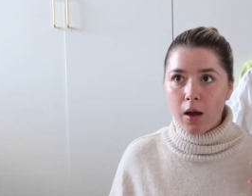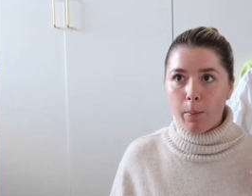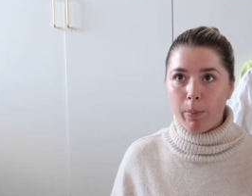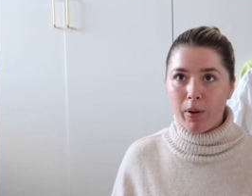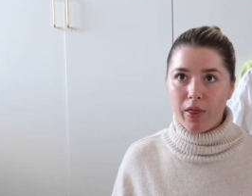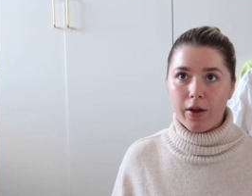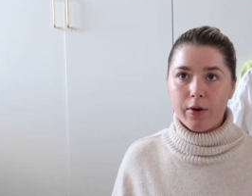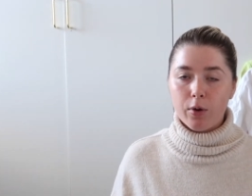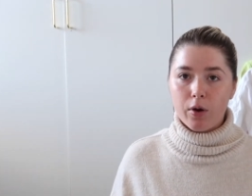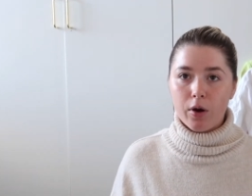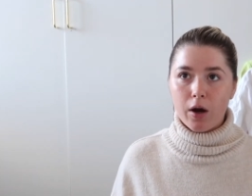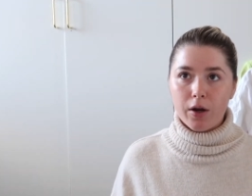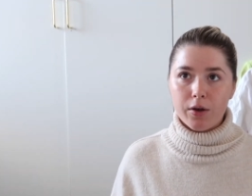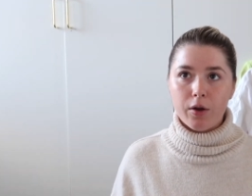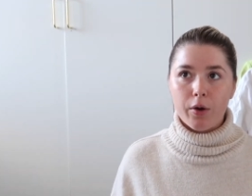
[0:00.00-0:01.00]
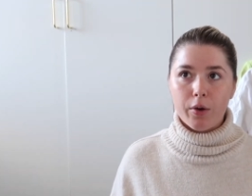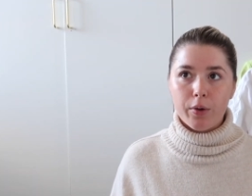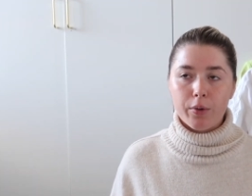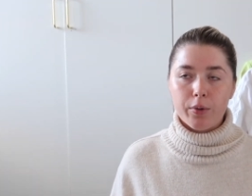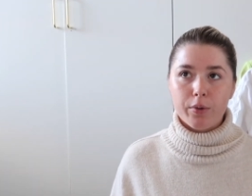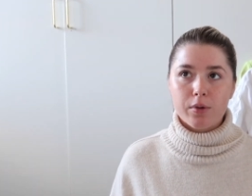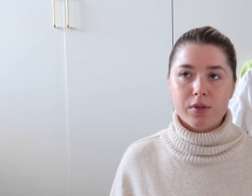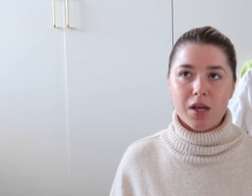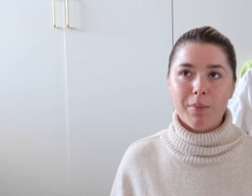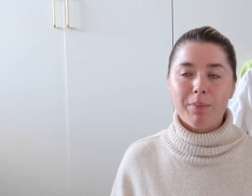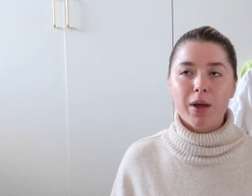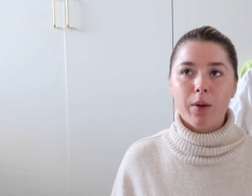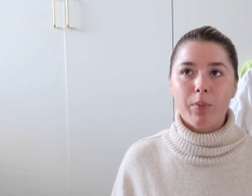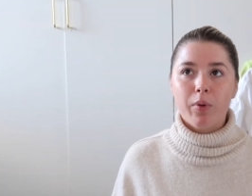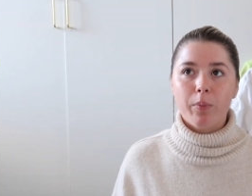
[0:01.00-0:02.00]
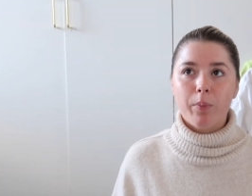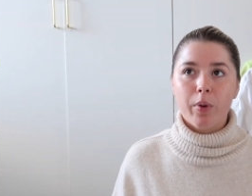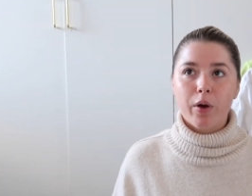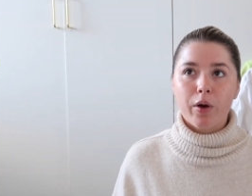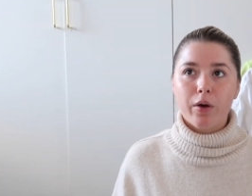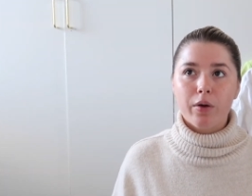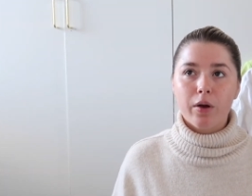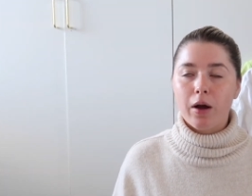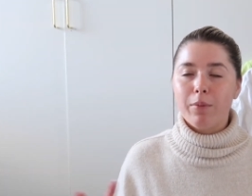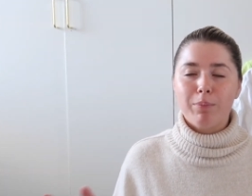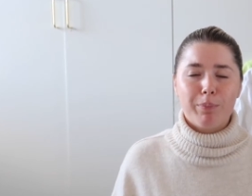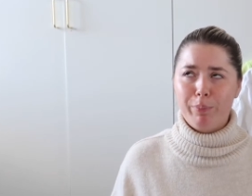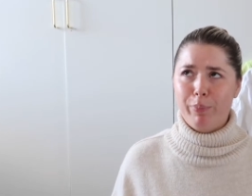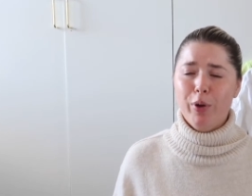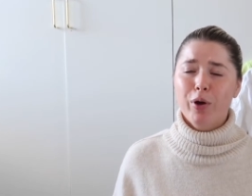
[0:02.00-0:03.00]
but then I know some people pack